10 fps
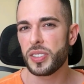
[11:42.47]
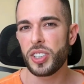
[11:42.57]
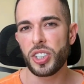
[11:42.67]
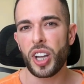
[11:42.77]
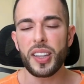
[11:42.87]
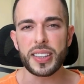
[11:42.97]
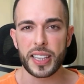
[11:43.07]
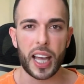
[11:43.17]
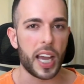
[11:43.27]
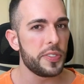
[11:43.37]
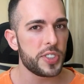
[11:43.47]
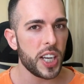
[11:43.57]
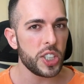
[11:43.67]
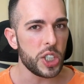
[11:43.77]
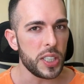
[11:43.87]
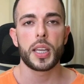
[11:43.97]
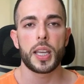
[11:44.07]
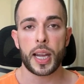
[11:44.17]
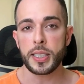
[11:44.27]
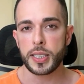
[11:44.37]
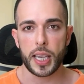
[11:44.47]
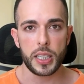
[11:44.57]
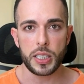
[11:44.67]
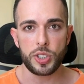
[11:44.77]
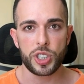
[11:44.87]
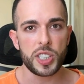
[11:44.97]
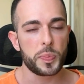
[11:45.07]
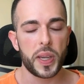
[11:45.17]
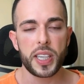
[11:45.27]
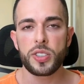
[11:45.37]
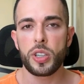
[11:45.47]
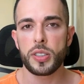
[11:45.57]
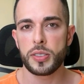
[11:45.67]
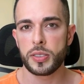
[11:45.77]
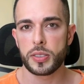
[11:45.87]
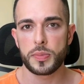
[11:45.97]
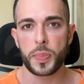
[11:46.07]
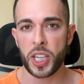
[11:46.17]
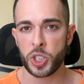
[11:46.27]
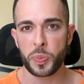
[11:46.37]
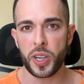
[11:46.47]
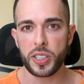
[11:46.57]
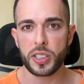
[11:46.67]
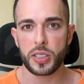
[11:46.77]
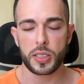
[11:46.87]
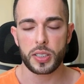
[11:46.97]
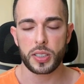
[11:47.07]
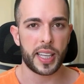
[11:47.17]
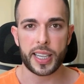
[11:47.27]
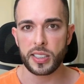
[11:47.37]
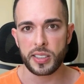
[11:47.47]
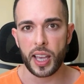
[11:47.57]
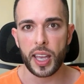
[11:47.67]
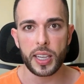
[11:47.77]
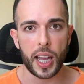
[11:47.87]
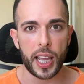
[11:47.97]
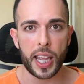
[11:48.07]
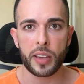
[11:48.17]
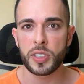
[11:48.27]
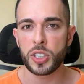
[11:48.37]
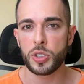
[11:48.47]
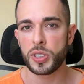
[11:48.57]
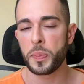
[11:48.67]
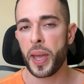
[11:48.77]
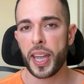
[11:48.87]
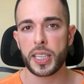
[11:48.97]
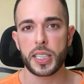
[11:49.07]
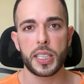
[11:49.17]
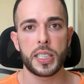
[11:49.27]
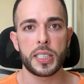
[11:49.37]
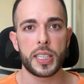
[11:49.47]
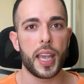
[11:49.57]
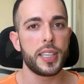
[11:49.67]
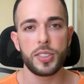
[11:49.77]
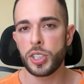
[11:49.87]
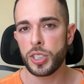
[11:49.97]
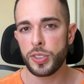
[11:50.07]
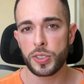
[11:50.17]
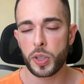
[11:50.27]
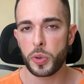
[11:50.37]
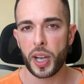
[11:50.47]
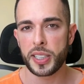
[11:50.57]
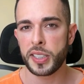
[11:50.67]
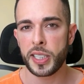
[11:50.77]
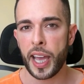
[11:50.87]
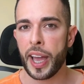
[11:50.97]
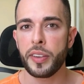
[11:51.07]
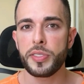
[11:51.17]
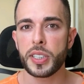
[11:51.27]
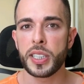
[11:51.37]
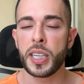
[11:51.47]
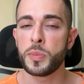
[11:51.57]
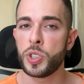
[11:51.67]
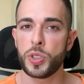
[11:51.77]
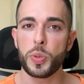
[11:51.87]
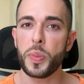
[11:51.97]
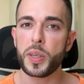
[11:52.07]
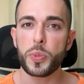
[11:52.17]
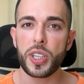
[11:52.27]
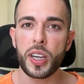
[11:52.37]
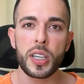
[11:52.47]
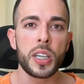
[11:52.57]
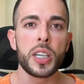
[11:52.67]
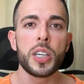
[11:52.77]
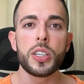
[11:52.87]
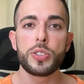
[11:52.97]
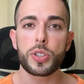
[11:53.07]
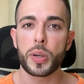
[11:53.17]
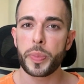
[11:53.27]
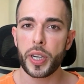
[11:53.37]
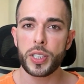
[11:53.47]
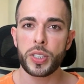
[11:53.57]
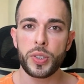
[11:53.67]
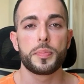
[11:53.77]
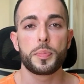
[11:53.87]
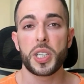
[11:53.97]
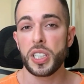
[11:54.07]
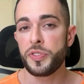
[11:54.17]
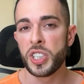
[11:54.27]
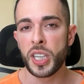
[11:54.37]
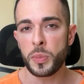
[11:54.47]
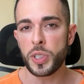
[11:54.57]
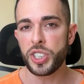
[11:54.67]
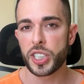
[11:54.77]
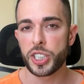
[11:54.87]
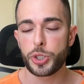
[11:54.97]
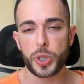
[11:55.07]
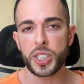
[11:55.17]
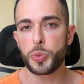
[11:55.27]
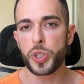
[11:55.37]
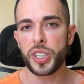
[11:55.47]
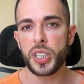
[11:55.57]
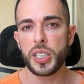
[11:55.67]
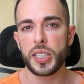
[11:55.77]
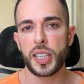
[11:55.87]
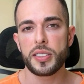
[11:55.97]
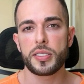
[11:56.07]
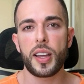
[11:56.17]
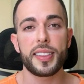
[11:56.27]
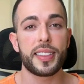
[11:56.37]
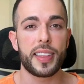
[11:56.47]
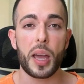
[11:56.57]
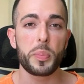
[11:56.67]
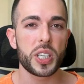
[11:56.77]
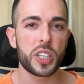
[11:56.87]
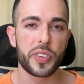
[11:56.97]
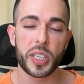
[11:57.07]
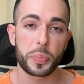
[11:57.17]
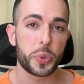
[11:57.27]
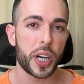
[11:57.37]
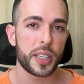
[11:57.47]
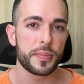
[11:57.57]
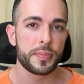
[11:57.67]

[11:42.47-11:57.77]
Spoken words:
they're not life-changing. And I say this just based on benchmarks, because like I said, I haven't used a Mac in 8 years, so I didn't have an M2 MacBook Air to compare it to. But if the numbers are trustworthy, then it's not that big of an upgrade.